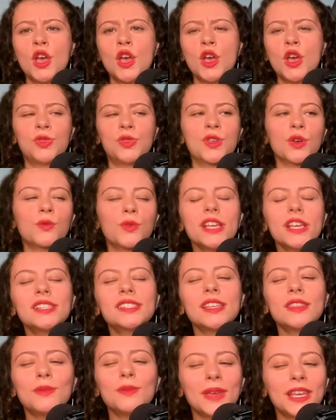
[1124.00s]
The
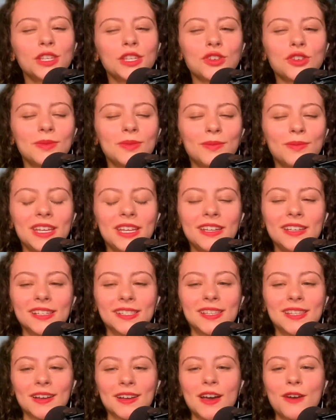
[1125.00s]
reason the mainstream media
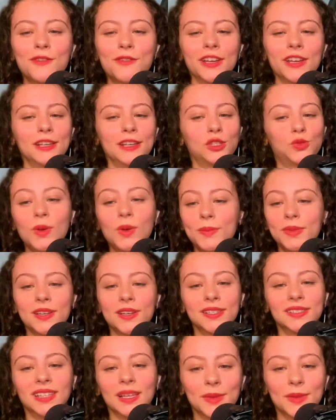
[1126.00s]
is not covering it is, one,
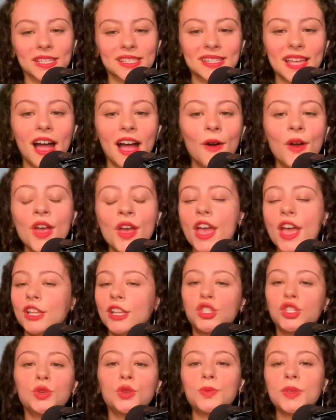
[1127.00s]
because they missed out,
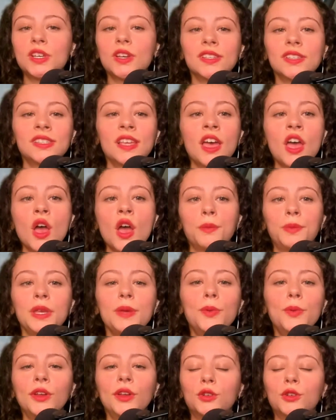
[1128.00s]
and two, because
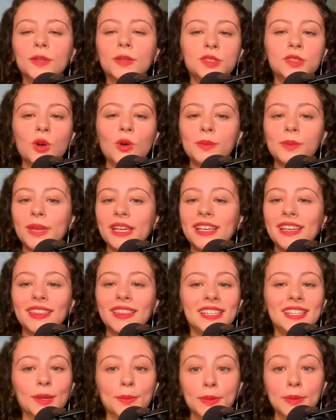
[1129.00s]
people in crypto are making
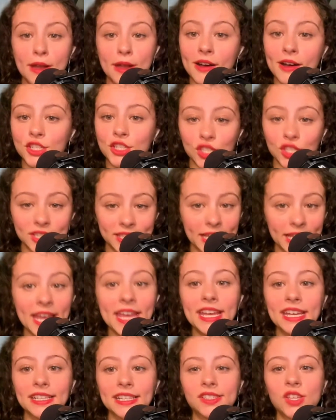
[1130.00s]
these obnoxious
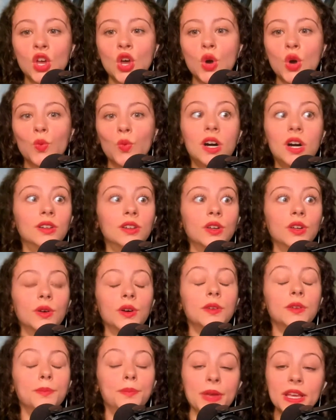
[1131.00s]
gains while
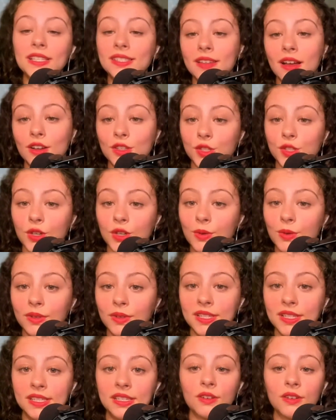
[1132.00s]
bank stocks are going
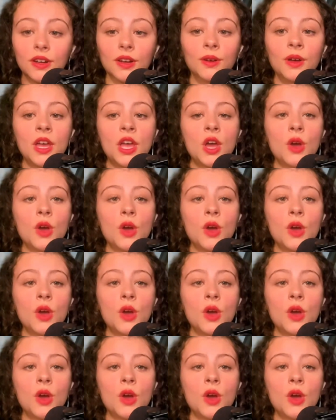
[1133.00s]
to zero.